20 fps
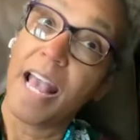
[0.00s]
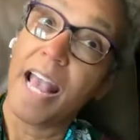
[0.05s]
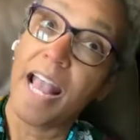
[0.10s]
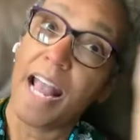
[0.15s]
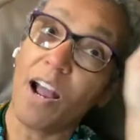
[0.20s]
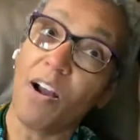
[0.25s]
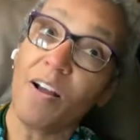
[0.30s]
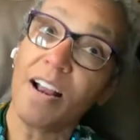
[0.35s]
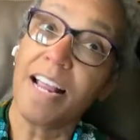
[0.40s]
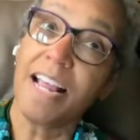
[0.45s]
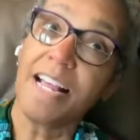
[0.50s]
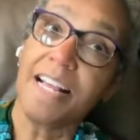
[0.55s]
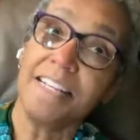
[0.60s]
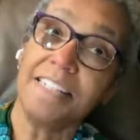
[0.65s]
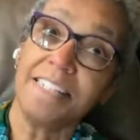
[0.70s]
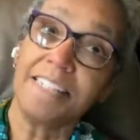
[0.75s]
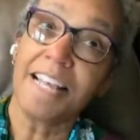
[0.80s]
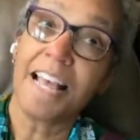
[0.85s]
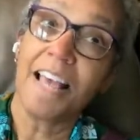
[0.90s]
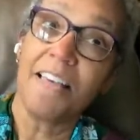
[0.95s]
here it
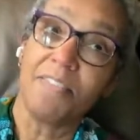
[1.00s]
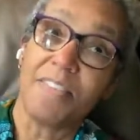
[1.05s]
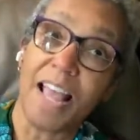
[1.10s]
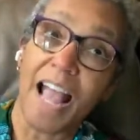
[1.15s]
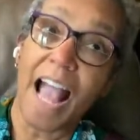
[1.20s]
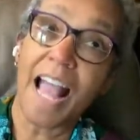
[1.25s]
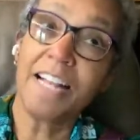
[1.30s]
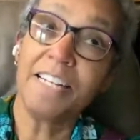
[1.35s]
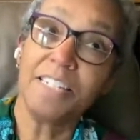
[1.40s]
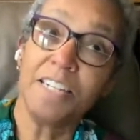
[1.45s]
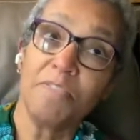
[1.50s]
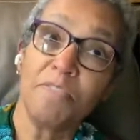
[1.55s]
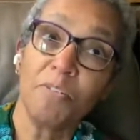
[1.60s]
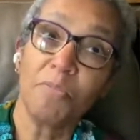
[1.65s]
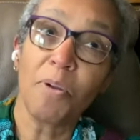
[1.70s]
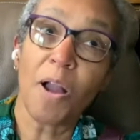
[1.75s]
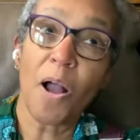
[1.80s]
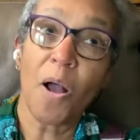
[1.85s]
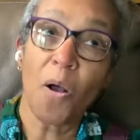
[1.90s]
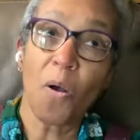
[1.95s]
is, the end of a
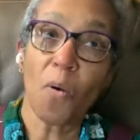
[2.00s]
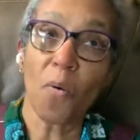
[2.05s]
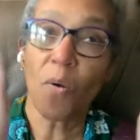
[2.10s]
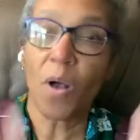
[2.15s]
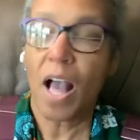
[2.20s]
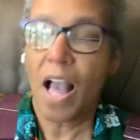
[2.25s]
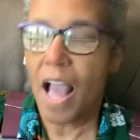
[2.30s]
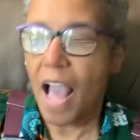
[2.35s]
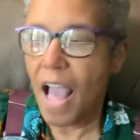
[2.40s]
row.